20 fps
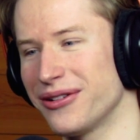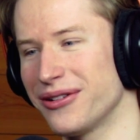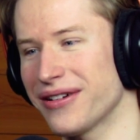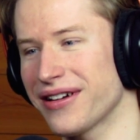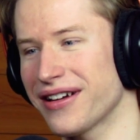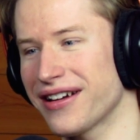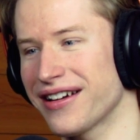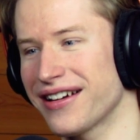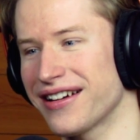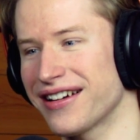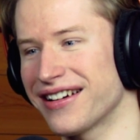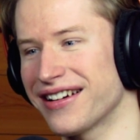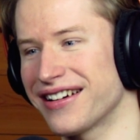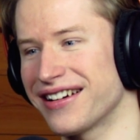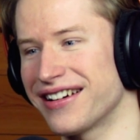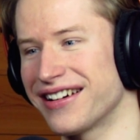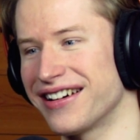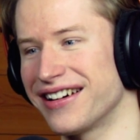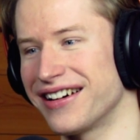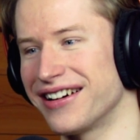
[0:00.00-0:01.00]

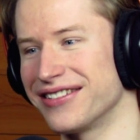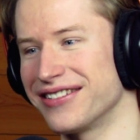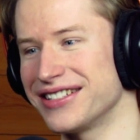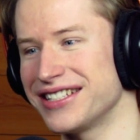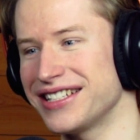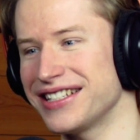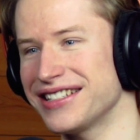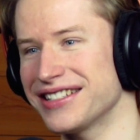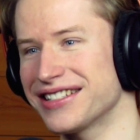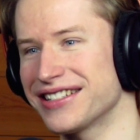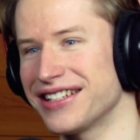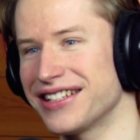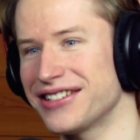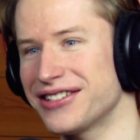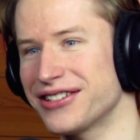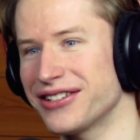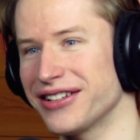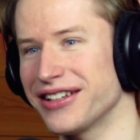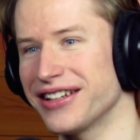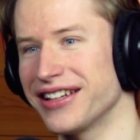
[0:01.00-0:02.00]
Wow, she's
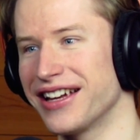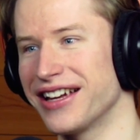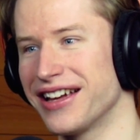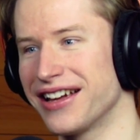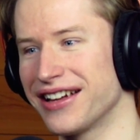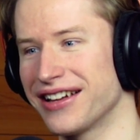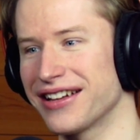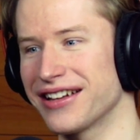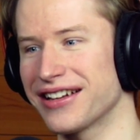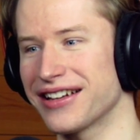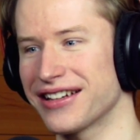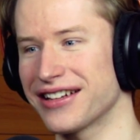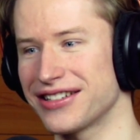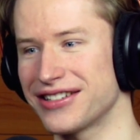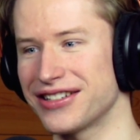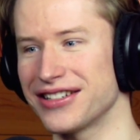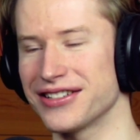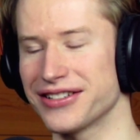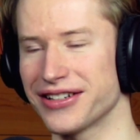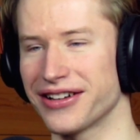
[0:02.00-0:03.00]
literally,
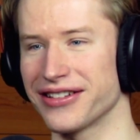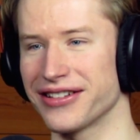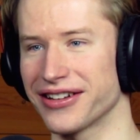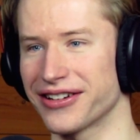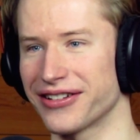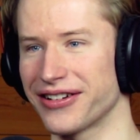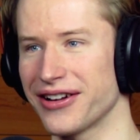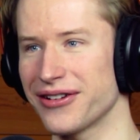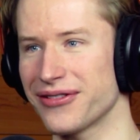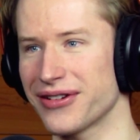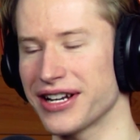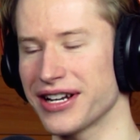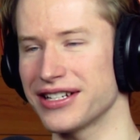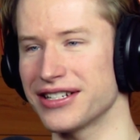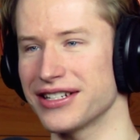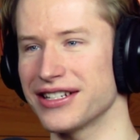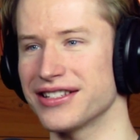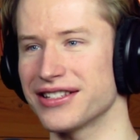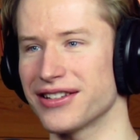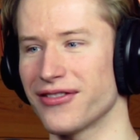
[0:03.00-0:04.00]
because she's on the ground, right?
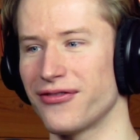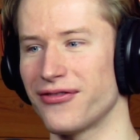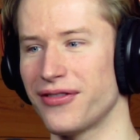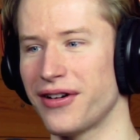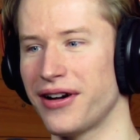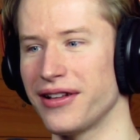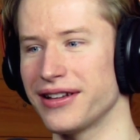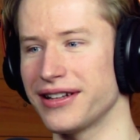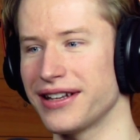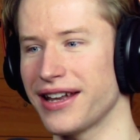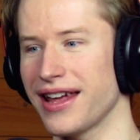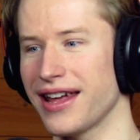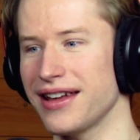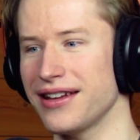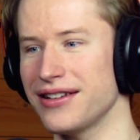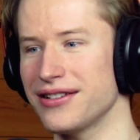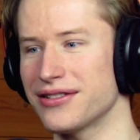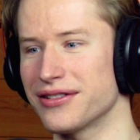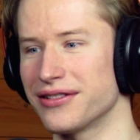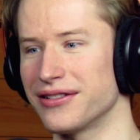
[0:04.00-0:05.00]
She's a fallen
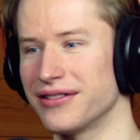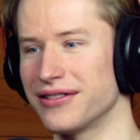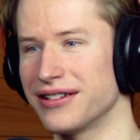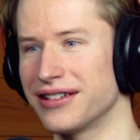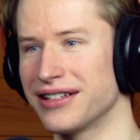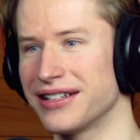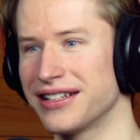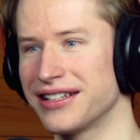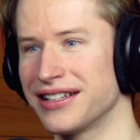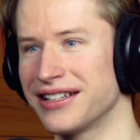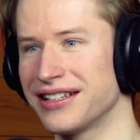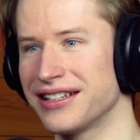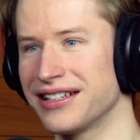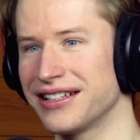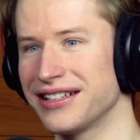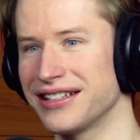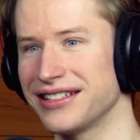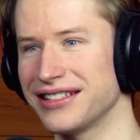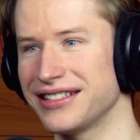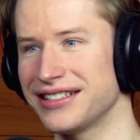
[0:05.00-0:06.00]
angel.
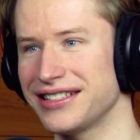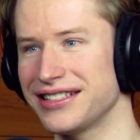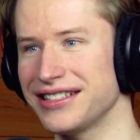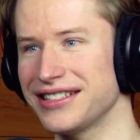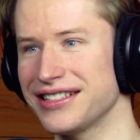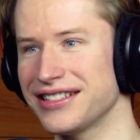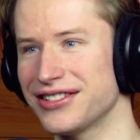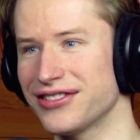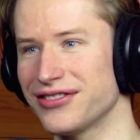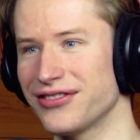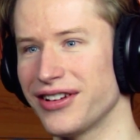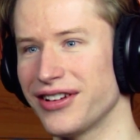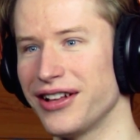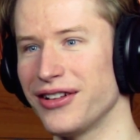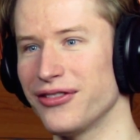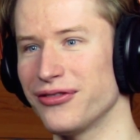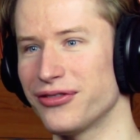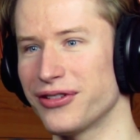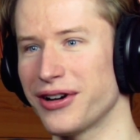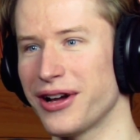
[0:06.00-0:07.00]
She just
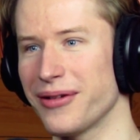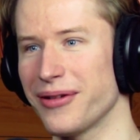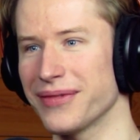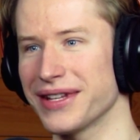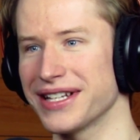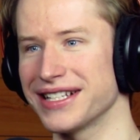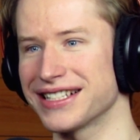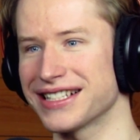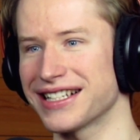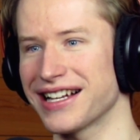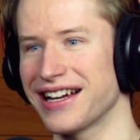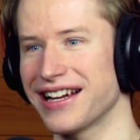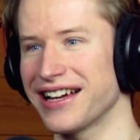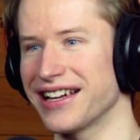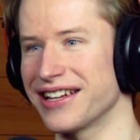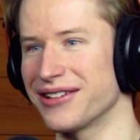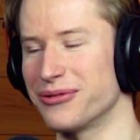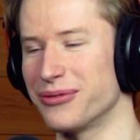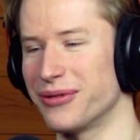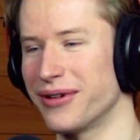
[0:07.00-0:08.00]
fell from the
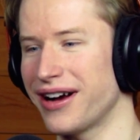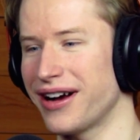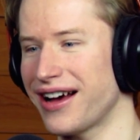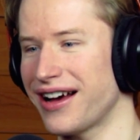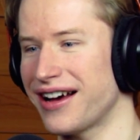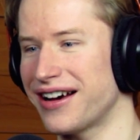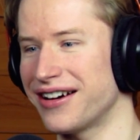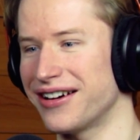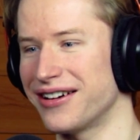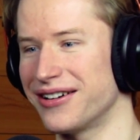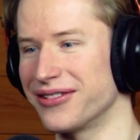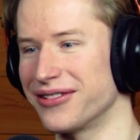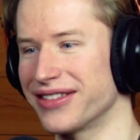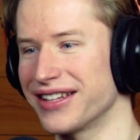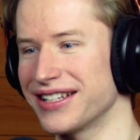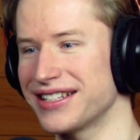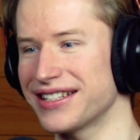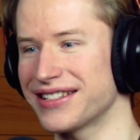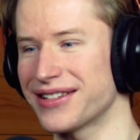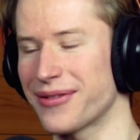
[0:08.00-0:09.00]
sky. Wow,
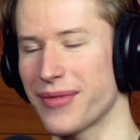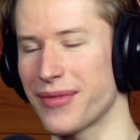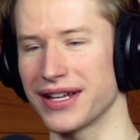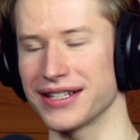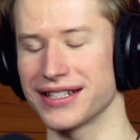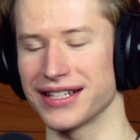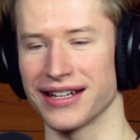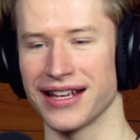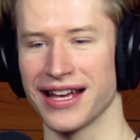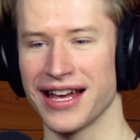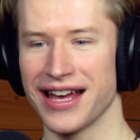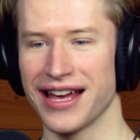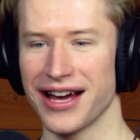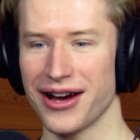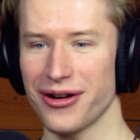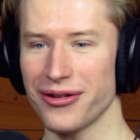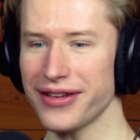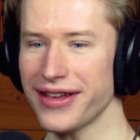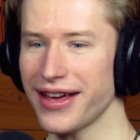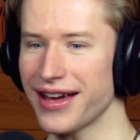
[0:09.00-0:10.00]
this is amazing.
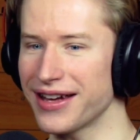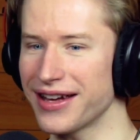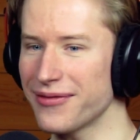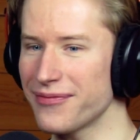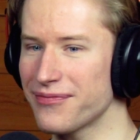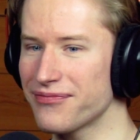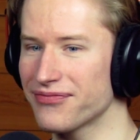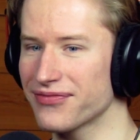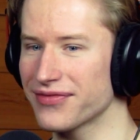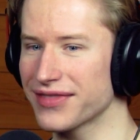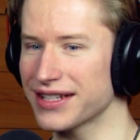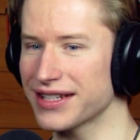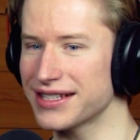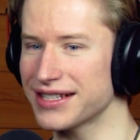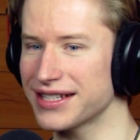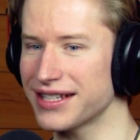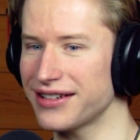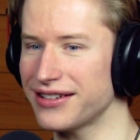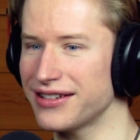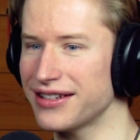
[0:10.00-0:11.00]
Okay,
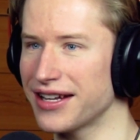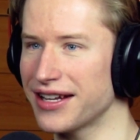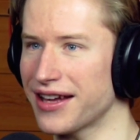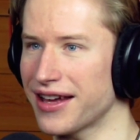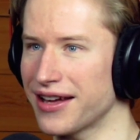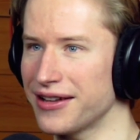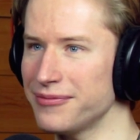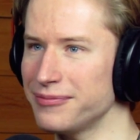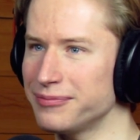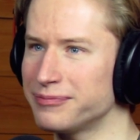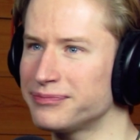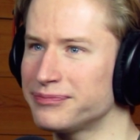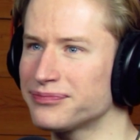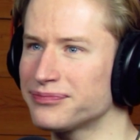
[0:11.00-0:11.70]
let's hear it again.